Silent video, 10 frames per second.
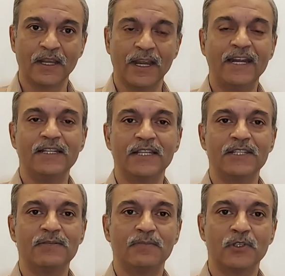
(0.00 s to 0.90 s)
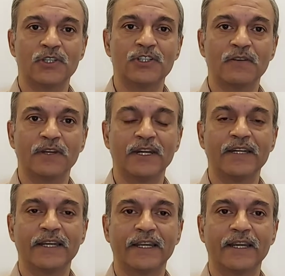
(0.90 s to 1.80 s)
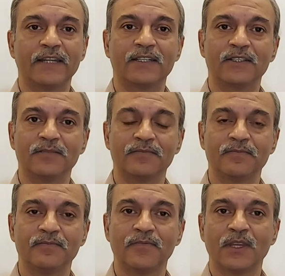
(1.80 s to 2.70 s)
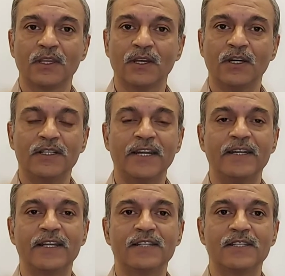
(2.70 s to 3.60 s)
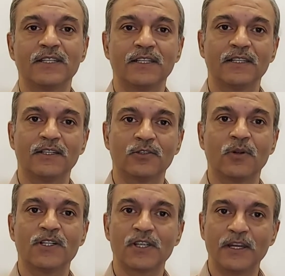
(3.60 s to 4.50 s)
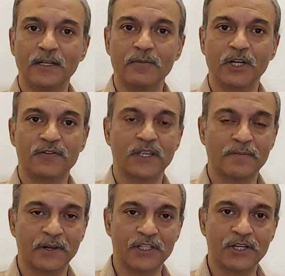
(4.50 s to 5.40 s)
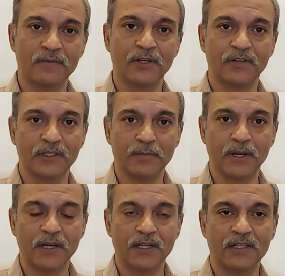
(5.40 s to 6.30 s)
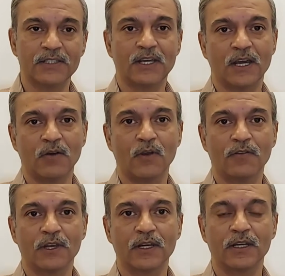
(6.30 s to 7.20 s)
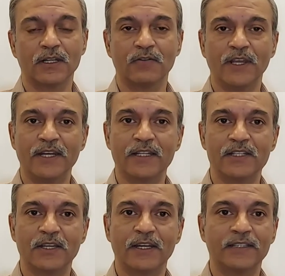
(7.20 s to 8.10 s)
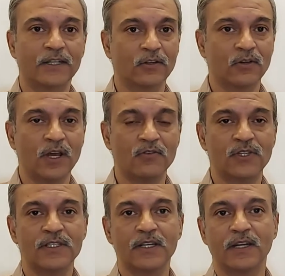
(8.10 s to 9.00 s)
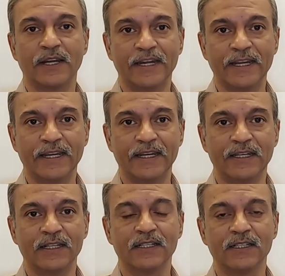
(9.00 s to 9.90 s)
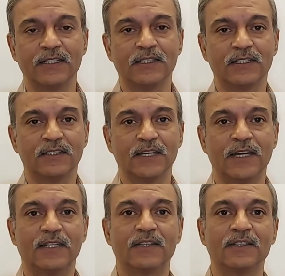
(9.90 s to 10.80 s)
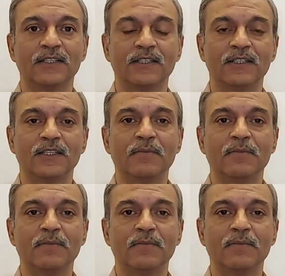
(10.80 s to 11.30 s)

And this position will indicate a tendency towards a little bit of separation between the partners. However, when it is connected, good houses, it will indicate that the